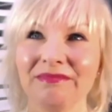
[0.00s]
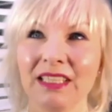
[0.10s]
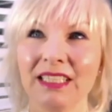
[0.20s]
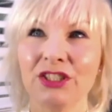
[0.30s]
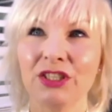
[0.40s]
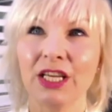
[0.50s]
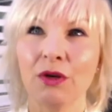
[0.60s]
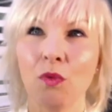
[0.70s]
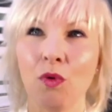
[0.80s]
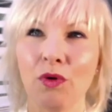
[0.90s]
And as you keep
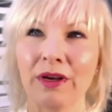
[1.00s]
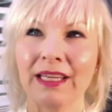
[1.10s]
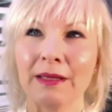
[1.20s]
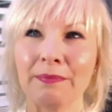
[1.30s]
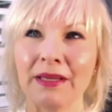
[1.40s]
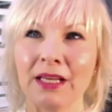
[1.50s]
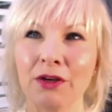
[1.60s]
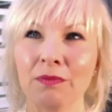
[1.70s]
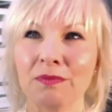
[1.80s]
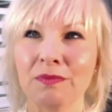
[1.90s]
walking, it
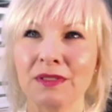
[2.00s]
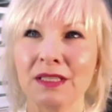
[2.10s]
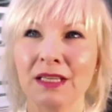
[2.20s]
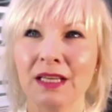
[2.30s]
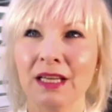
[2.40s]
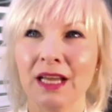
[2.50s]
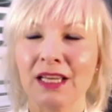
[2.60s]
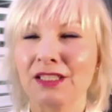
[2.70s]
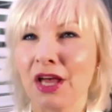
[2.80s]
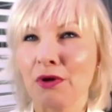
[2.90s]
becomes
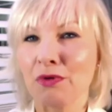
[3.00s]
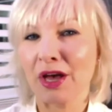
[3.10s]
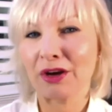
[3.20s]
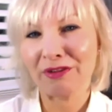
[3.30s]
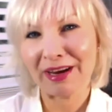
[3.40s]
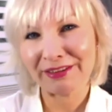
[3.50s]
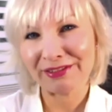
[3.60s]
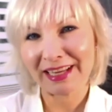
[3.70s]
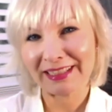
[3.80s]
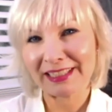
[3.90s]
as though that grain of
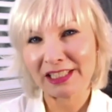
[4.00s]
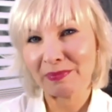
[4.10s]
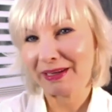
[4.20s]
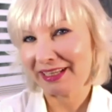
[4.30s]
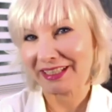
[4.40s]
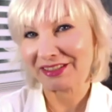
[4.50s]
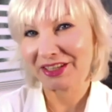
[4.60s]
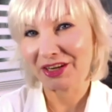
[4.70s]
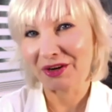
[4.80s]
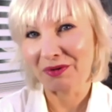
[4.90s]
sand is speaking to
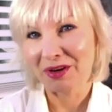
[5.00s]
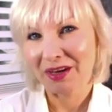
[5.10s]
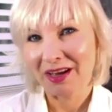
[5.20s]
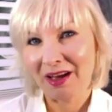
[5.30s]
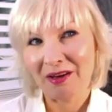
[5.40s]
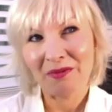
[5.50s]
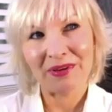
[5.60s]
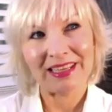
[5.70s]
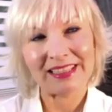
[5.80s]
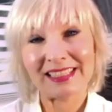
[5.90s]
you
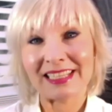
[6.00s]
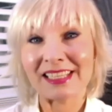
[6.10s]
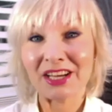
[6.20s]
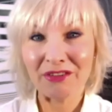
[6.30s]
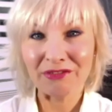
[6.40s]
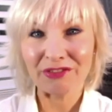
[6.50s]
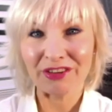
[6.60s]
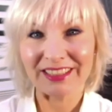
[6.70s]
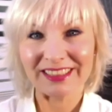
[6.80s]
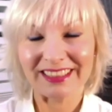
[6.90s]
with its
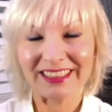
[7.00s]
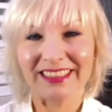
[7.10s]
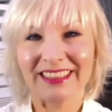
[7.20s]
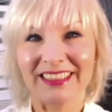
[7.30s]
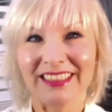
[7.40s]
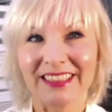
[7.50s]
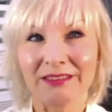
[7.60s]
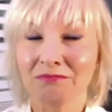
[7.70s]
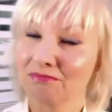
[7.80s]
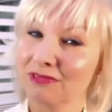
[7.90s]
discomfort.
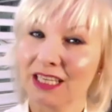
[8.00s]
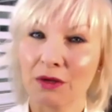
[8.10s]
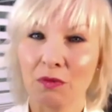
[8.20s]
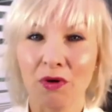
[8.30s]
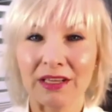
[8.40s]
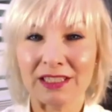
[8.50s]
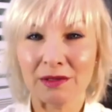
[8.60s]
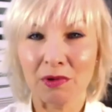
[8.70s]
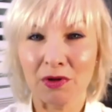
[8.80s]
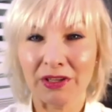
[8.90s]
Keep walking
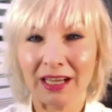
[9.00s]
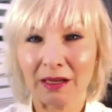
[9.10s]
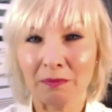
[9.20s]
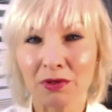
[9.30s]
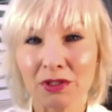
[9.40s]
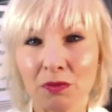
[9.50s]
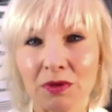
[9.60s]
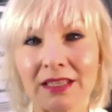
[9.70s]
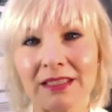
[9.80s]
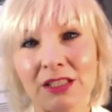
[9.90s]
some more, think I can put up
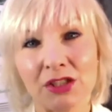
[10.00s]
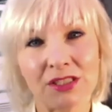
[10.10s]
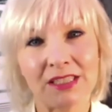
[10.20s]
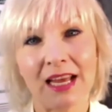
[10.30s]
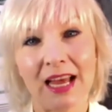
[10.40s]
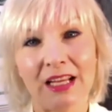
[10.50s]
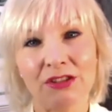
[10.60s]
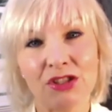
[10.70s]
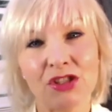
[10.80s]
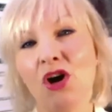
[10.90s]
with it. It's just that I'll
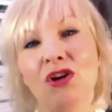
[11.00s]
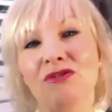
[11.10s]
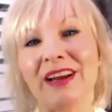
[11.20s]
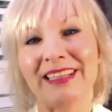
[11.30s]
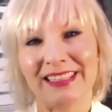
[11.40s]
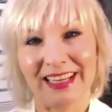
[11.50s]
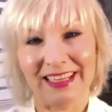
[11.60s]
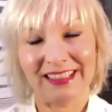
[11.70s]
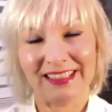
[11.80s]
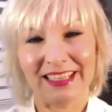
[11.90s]
just tolerate it.
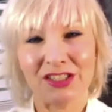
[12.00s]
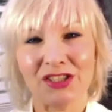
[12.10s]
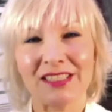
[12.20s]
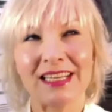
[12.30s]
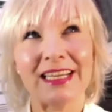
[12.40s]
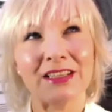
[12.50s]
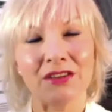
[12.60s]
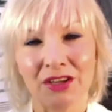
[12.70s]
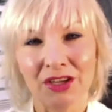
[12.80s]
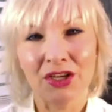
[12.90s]
It's just a
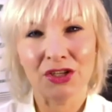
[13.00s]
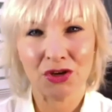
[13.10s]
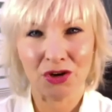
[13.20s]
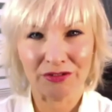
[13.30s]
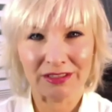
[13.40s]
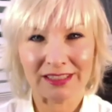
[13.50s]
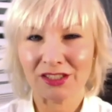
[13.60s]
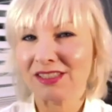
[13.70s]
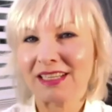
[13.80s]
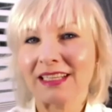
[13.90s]
little tolerance,
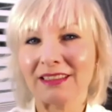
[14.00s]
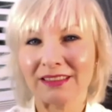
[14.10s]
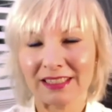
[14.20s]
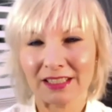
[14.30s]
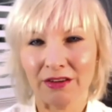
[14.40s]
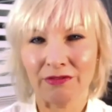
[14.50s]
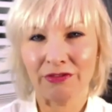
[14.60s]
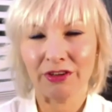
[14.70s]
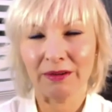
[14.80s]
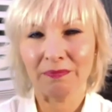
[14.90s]
just a little
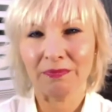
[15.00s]
discomfort.